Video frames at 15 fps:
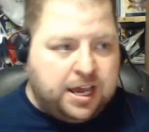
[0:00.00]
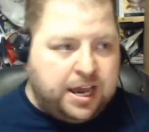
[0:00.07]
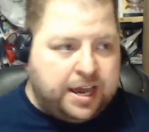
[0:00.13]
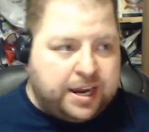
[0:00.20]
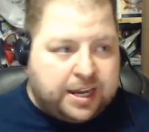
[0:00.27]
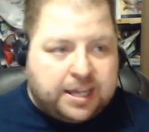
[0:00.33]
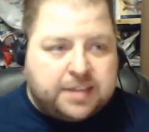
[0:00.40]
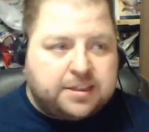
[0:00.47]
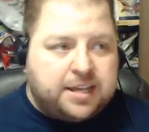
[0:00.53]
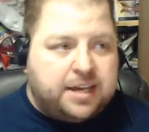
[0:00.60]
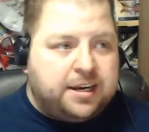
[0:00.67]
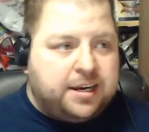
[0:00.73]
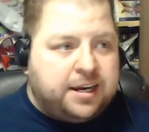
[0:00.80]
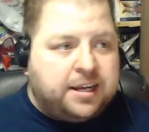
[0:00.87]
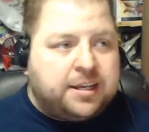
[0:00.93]
And I get
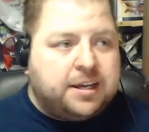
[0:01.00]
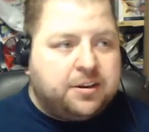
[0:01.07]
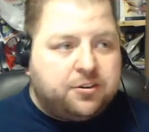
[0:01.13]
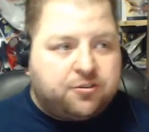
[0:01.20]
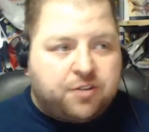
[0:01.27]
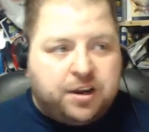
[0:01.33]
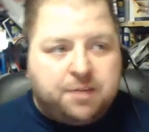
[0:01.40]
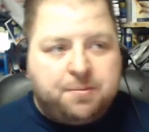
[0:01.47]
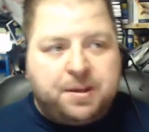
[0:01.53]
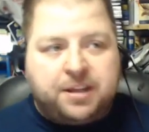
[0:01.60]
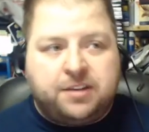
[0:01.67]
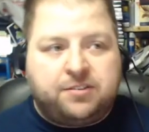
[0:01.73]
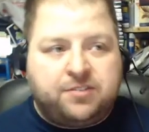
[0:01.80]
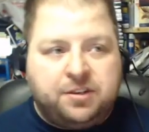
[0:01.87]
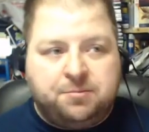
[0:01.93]
that. And I get trying to make
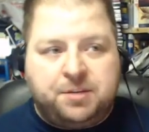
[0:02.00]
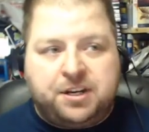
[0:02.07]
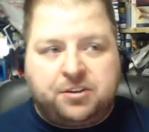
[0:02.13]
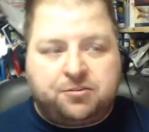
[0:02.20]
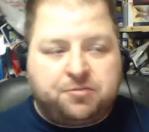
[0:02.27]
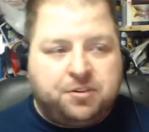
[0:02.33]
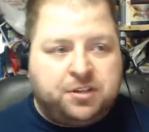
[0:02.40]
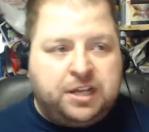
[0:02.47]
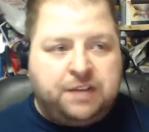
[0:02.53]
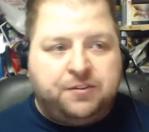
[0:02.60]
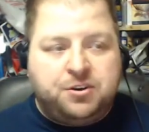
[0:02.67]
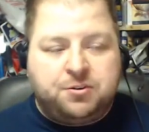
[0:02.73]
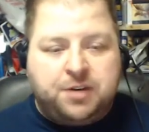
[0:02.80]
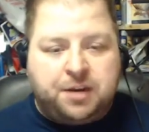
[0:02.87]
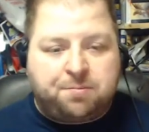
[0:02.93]
it seem like it's real life
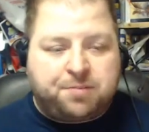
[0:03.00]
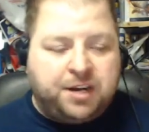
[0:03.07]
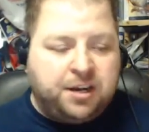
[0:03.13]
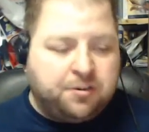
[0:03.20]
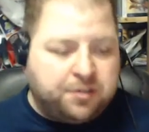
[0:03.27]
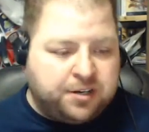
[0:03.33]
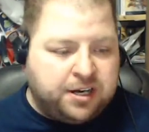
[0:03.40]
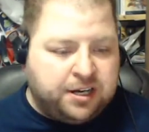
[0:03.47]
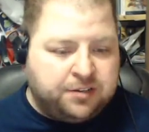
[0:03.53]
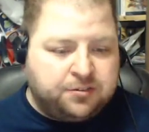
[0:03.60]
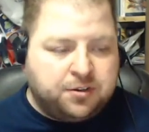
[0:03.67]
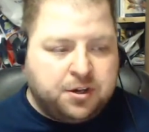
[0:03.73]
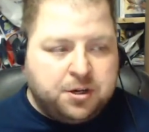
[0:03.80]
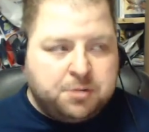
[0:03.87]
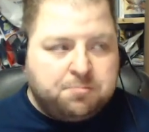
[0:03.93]
and you got to prioritize.
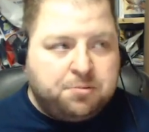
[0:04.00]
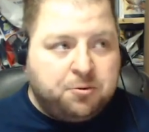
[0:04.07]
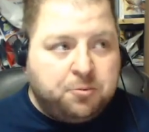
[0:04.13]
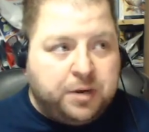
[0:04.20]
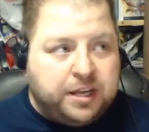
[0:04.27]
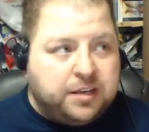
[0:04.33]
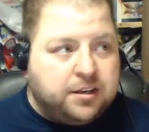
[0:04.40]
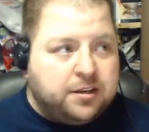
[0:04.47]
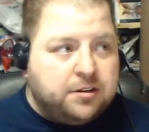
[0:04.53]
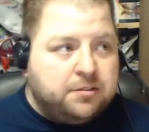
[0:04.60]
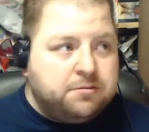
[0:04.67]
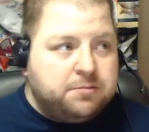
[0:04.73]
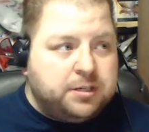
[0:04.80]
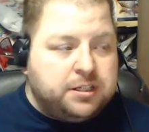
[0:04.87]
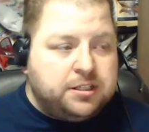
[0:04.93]
But when
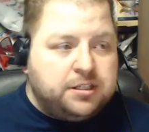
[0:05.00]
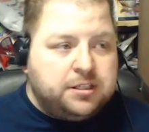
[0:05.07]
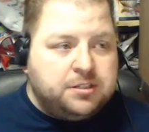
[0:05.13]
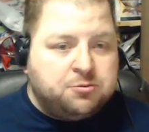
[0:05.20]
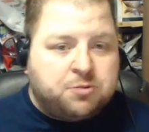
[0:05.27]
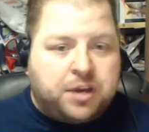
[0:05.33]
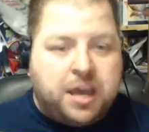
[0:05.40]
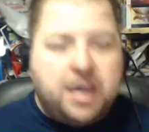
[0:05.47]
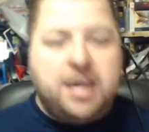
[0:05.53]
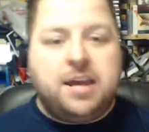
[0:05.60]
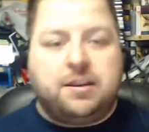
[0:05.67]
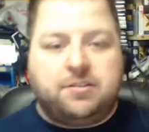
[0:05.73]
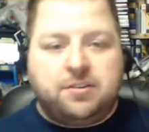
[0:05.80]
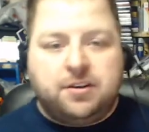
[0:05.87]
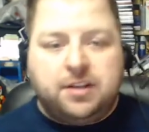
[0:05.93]
you
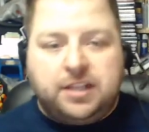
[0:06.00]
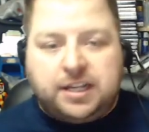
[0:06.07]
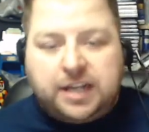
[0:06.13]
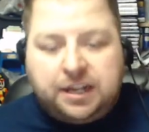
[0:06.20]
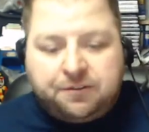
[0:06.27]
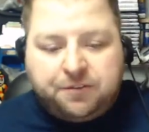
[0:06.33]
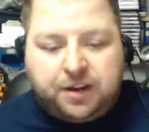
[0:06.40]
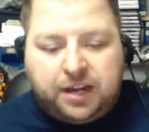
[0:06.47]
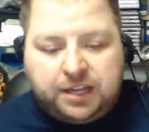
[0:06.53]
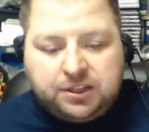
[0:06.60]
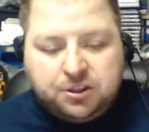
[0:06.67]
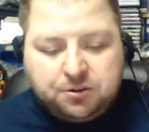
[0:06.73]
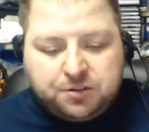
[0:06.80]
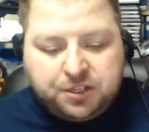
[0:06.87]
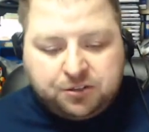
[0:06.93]
can't, like I
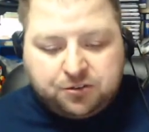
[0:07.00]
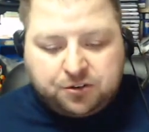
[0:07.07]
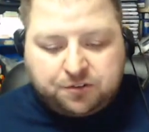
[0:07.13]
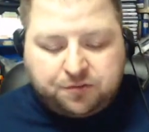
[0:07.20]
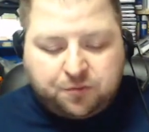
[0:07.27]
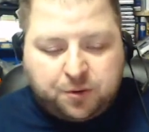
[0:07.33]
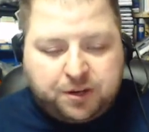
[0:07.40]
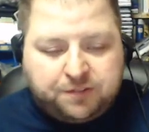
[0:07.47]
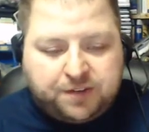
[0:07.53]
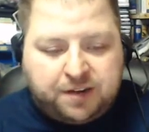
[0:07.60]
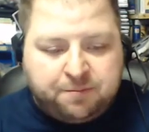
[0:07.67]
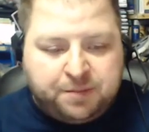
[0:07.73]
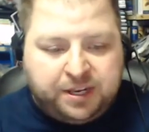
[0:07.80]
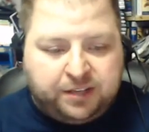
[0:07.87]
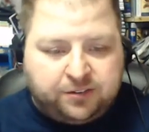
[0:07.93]
literally took
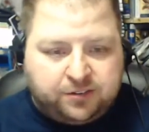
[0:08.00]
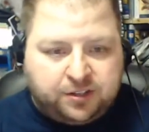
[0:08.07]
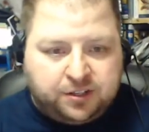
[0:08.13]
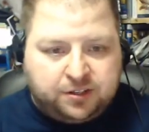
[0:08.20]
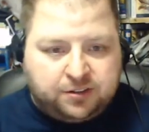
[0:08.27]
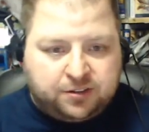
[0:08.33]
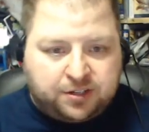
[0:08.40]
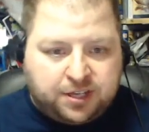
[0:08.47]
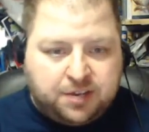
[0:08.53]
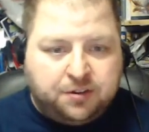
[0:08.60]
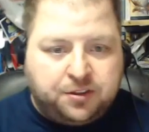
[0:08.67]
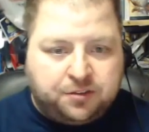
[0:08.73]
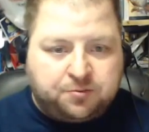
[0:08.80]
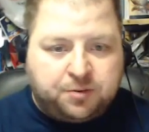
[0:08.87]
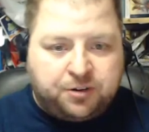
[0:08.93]
45 minutes to kill
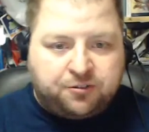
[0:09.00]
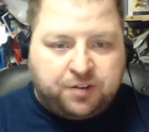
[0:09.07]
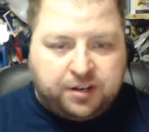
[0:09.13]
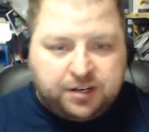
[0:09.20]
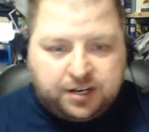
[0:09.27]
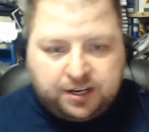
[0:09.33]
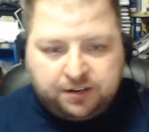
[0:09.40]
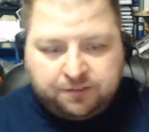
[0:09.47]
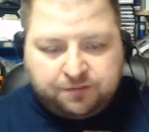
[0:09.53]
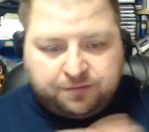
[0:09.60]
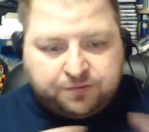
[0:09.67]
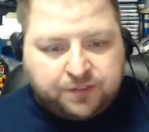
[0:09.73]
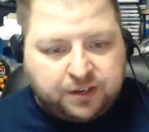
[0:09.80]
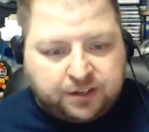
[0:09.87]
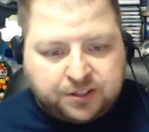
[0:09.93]
this one dreadnought
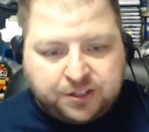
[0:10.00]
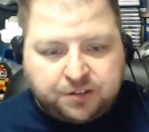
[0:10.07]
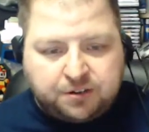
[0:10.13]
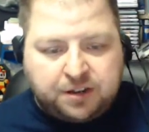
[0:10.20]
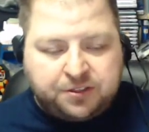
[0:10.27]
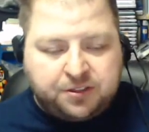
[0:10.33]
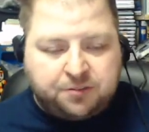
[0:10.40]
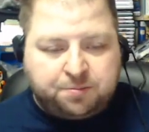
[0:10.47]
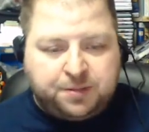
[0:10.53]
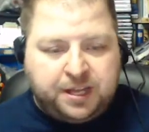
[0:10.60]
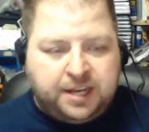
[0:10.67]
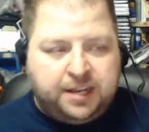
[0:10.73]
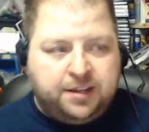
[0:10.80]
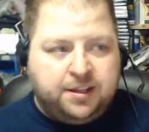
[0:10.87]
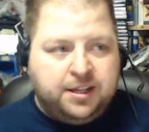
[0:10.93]
and clear out this
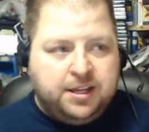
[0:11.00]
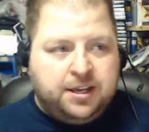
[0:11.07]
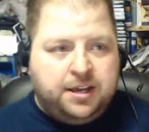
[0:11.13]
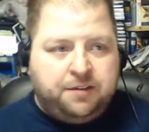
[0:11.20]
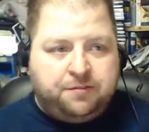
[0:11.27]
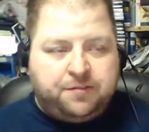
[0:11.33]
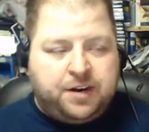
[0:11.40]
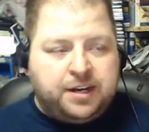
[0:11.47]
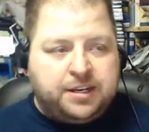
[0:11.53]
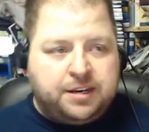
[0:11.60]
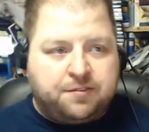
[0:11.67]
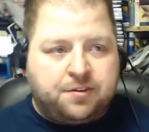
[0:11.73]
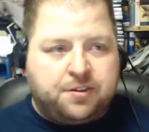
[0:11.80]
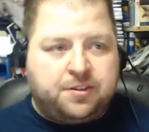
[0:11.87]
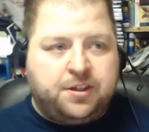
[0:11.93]
planet and find
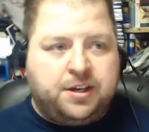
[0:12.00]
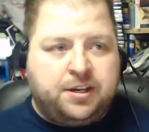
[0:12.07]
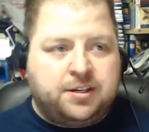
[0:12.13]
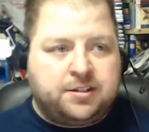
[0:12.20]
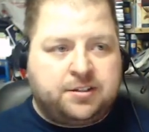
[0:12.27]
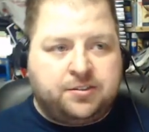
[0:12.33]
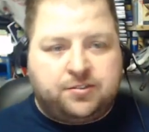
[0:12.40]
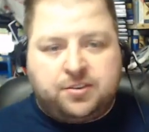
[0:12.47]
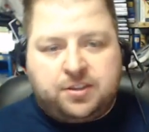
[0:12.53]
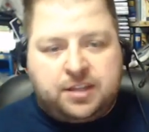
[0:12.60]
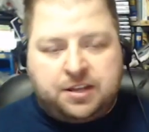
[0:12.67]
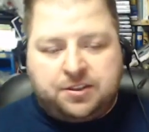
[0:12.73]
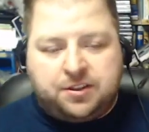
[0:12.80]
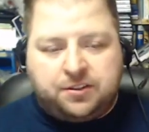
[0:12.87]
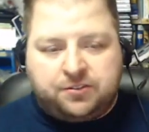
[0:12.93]
everything, because
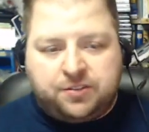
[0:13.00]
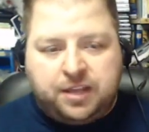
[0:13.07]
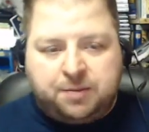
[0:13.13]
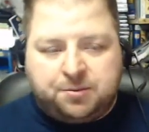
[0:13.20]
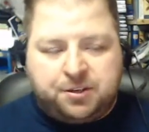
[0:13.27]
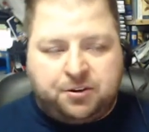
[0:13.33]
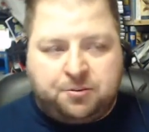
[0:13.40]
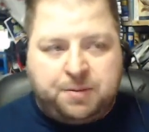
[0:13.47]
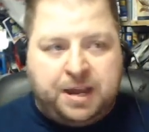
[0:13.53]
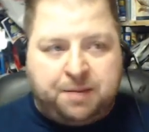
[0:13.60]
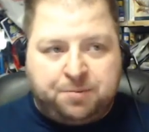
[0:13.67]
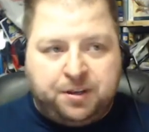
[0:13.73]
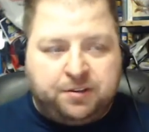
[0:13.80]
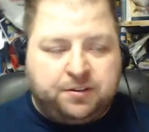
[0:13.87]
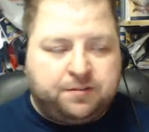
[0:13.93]
nothing's labeled in your
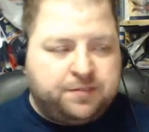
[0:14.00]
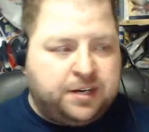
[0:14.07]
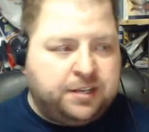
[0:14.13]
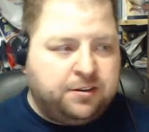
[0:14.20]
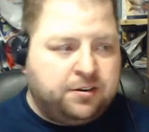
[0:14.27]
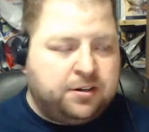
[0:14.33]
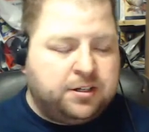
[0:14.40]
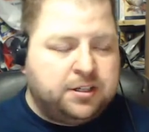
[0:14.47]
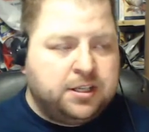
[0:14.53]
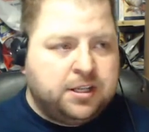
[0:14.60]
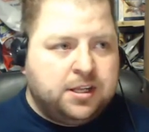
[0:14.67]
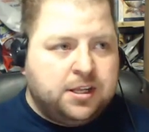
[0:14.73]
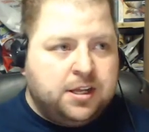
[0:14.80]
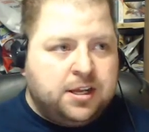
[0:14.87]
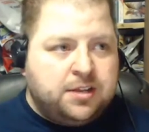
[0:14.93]
map. You have to find it all
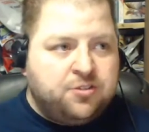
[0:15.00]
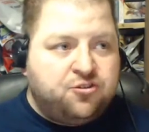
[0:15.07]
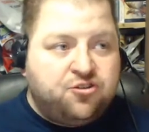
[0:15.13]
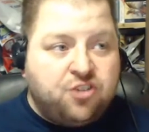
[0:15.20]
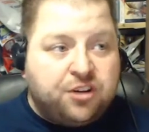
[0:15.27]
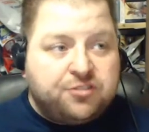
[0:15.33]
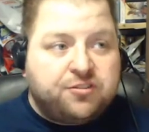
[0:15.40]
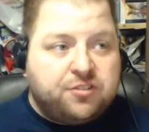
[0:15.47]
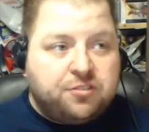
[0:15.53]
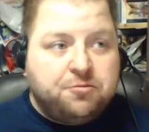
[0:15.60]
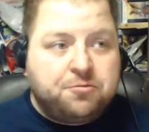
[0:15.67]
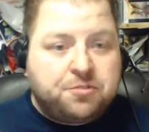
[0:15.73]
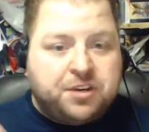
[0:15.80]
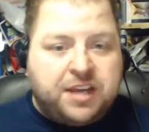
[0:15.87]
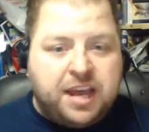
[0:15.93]
just
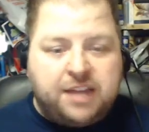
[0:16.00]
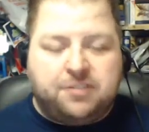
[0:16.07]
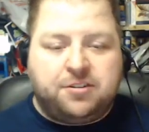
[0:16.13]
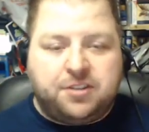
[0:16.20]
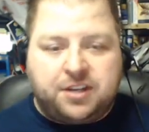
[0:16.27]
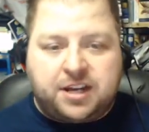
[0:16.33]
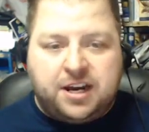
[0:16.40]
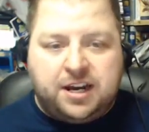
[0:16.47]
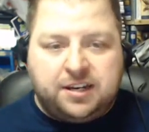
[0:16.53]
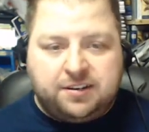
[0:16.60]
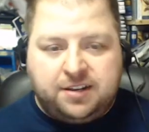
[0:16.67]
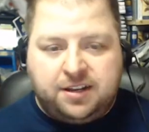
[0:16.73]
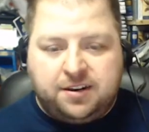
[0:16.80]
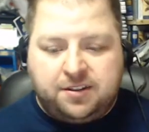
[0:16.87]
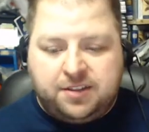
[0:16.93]
to get to the
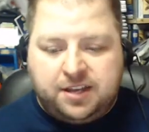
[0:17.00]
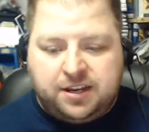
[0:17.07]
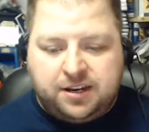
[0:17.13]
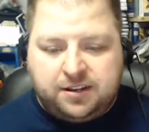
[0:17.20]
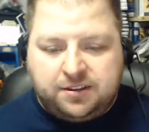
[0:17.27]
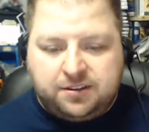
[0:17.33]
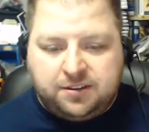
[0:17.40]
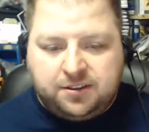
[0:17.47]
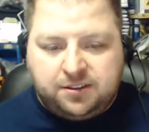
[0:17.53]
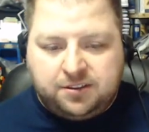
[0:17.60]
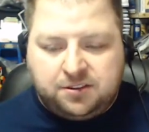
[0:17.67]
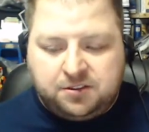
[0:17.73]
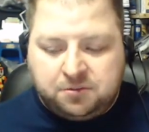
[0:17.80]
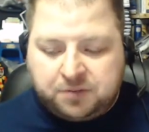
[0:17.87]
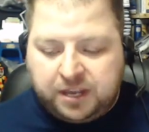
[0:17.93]
content that
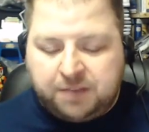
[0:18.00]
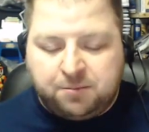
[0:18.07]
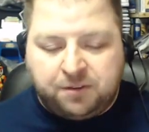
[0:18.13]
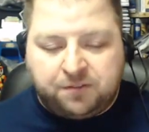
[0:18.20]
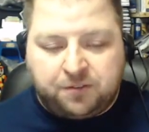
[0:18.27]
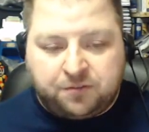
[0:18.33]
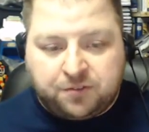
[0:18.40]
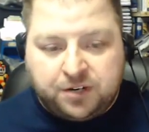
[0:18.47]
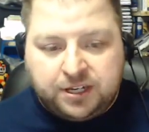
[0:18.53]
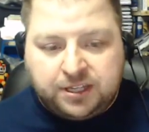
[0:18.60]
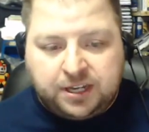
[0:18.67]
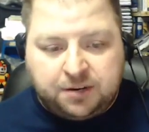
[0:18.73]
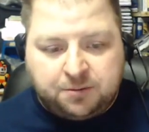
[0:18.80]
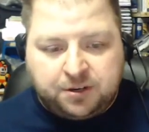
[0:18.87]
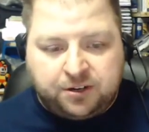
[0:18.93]
you gave me for free
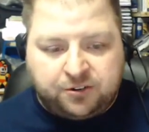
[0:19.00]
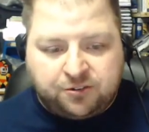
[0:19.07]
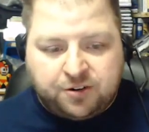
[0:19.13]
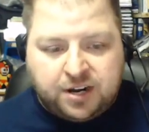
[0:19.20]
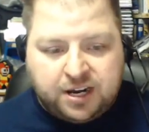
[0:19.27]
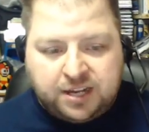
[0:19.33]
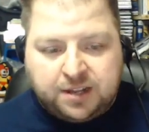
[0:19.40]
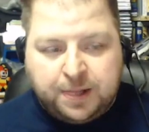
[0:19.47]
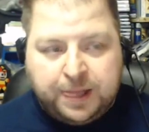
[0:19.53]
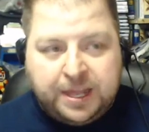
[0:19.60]
that I want to try.